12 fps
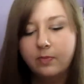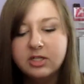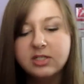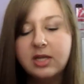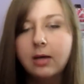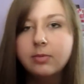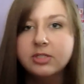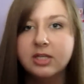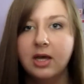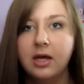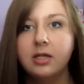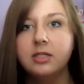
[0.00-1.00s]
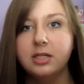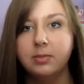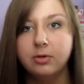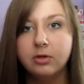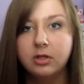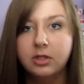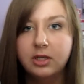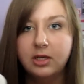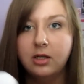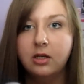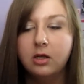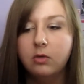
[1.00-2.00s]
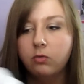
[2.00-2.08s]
Just helps get a deeper clean,